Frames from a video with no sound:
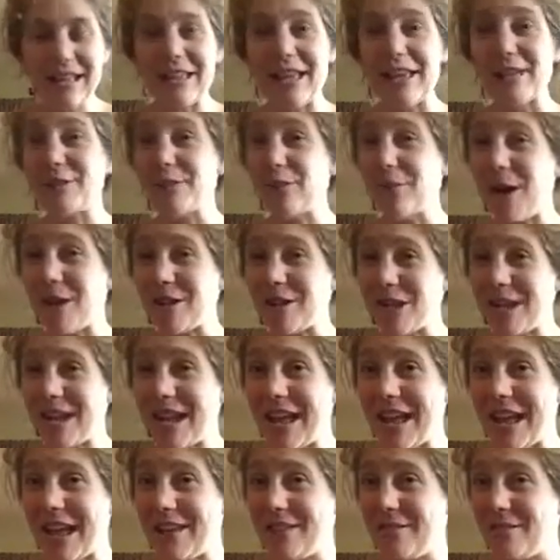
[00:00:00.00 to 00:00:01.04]
Thanks for
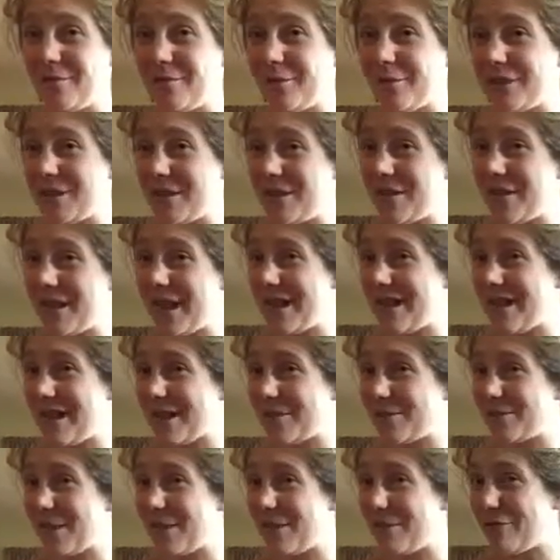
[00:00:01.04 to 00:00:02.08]
watching, and we'll see you again
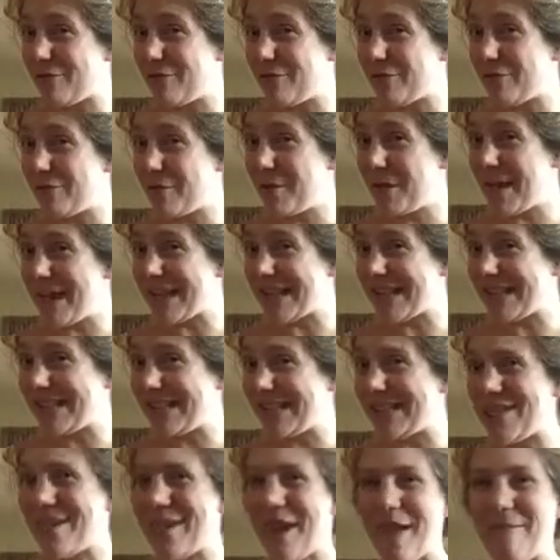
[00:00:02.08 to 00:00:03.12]
next week for 3 weeks.
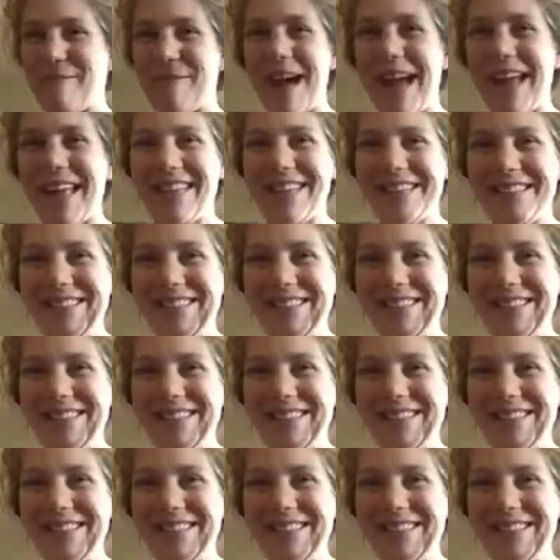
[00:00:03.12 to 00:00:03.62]
Okay, bye.